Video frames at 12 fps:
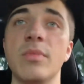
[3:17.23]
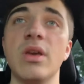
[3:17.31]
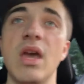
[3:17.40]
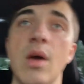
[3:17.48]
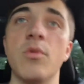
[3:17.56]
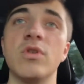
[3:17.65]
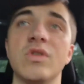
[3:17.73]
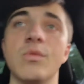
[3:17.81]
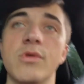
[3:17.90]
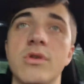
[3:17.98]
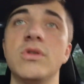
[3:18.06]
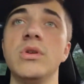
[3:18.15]
the camera
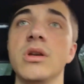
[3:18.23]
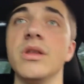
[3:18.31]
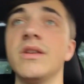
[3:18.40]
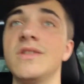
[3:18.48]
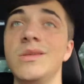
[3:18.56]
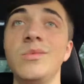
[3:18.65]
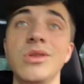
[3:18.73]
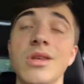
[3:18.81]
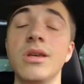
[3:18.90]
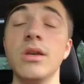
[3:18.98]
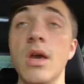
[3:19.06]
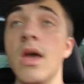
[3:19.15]
somewhere so you can like see me
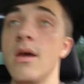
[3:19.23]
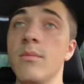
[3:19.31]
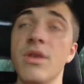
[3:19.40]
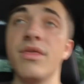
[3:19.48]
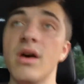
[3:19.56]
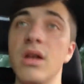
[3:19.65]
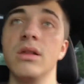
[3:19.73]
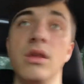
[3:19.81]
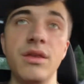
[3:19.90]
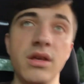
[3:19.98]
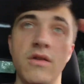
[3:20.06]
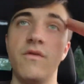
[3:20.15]
like
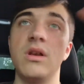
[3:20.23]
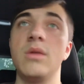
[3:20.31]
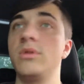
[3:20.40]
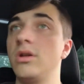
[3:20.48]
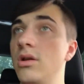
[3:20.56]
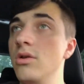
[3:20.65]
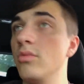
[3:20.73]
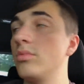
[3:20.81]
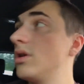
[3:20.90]
methodically think of what I'm going to do,